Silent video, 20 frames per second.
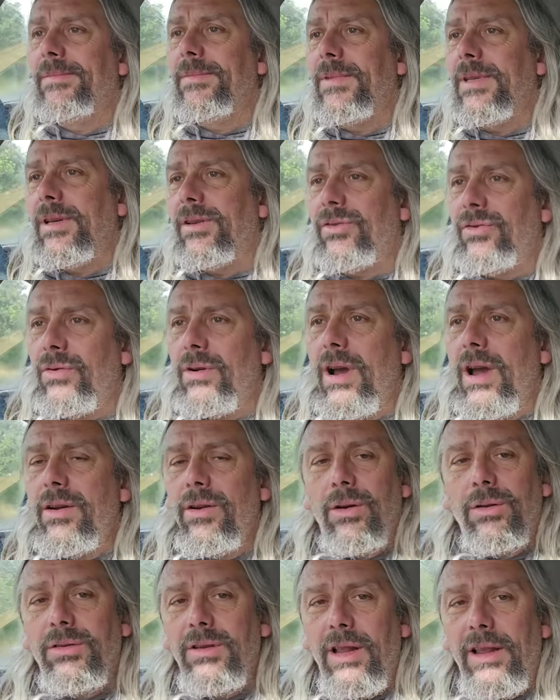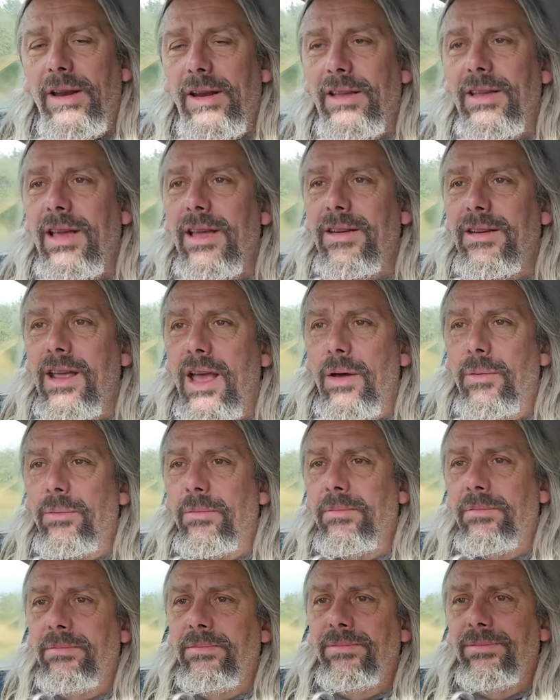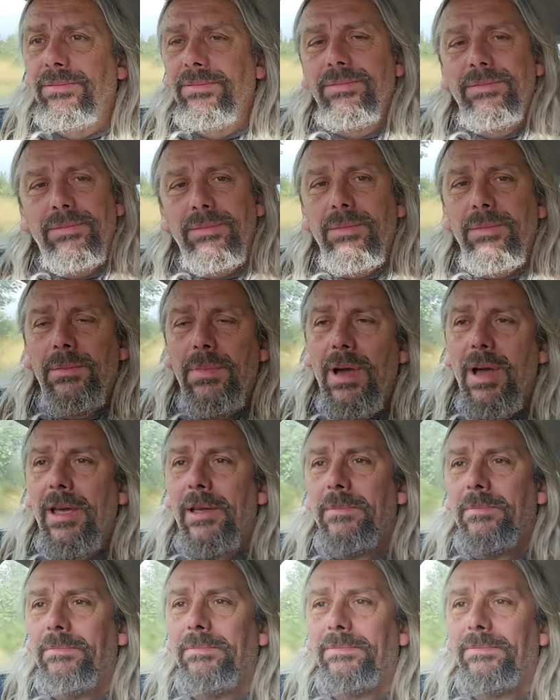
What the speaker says: Now try not to let it get you down. Bye.